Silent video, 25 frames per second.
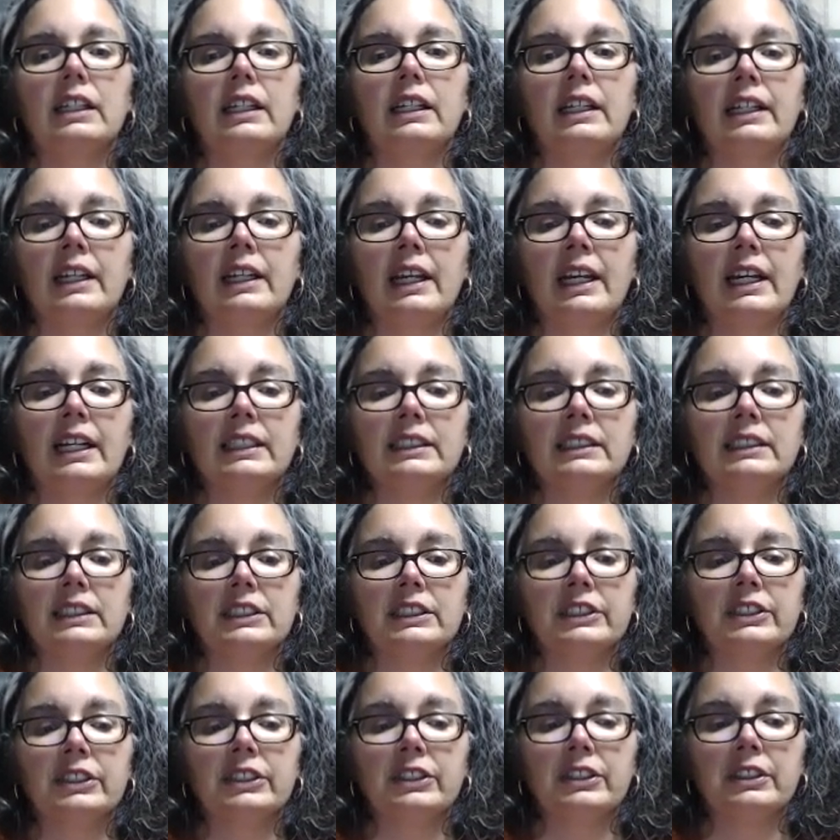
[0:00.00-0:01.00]
it has a
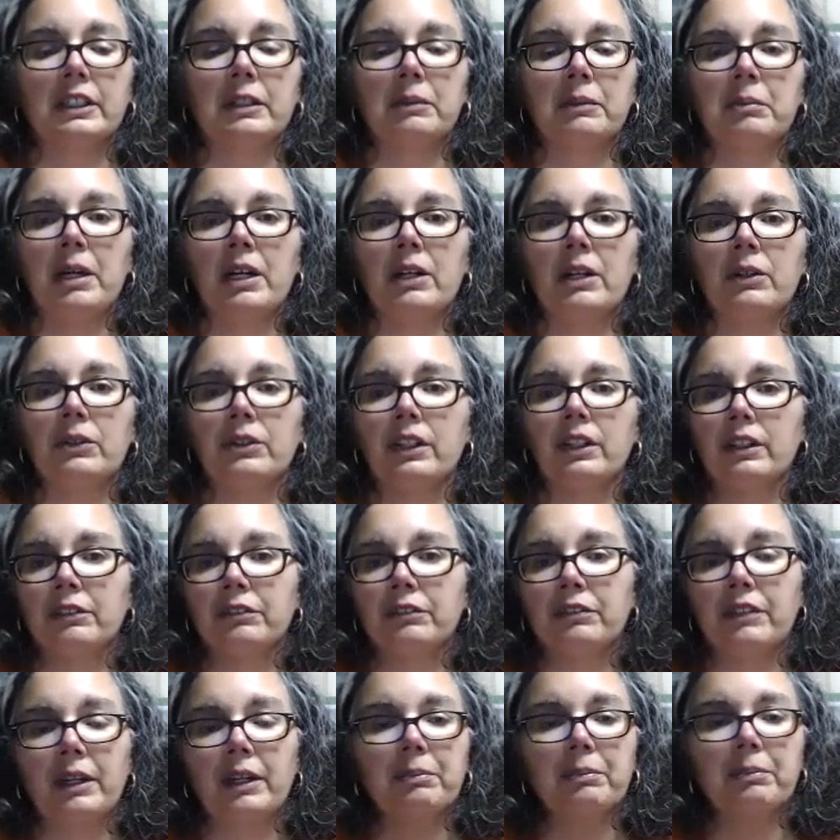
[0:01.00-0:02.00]
certain amount of,
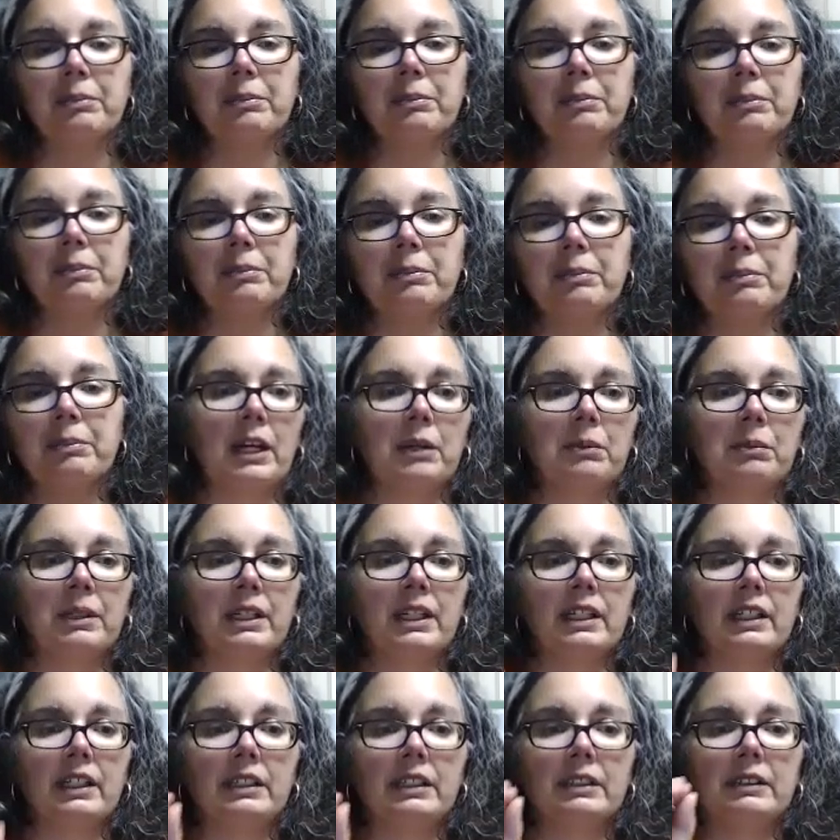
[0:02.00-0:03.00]
I'm not sure how
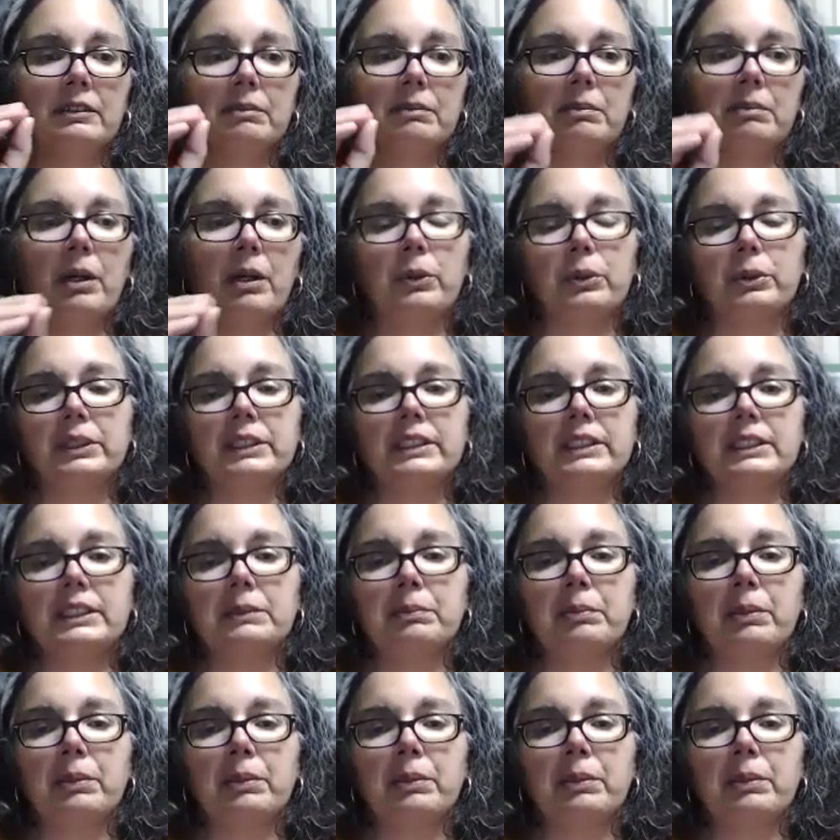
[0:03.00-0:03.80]
many poses,